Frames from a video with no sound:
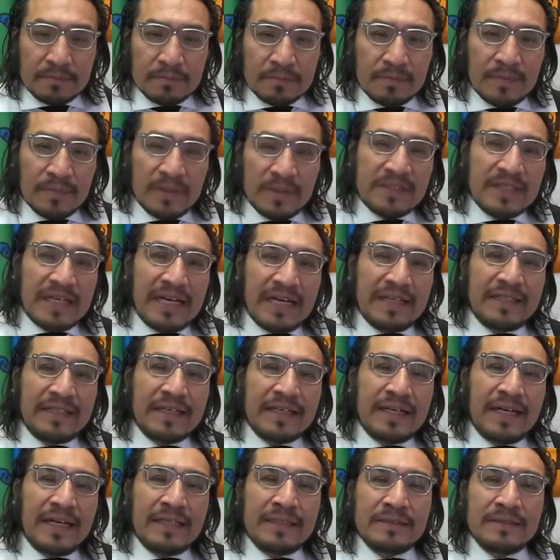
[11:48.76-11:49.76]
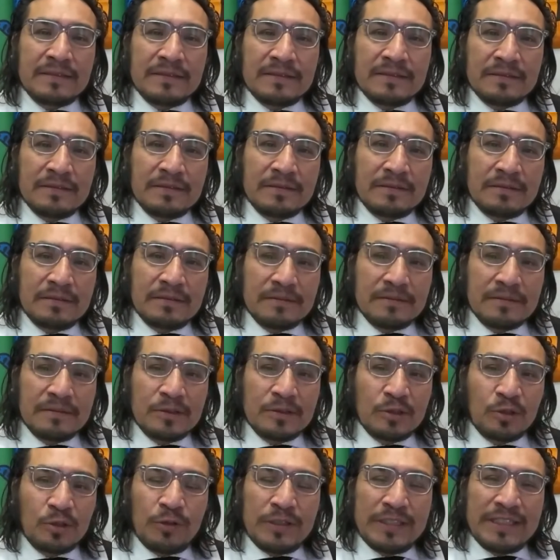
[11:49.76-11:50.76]
The Skandaga,
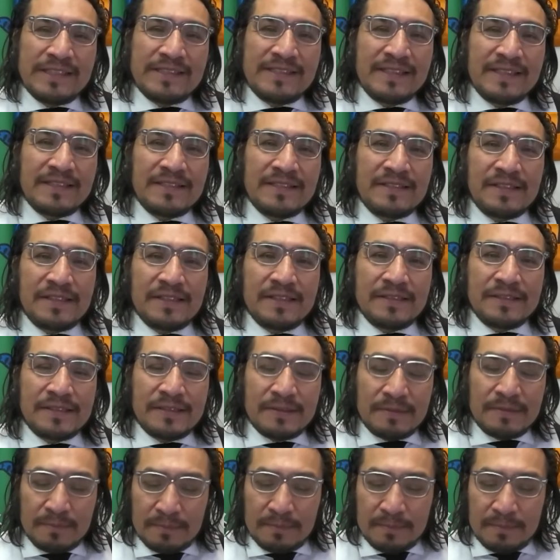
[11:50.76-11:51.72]
26 years.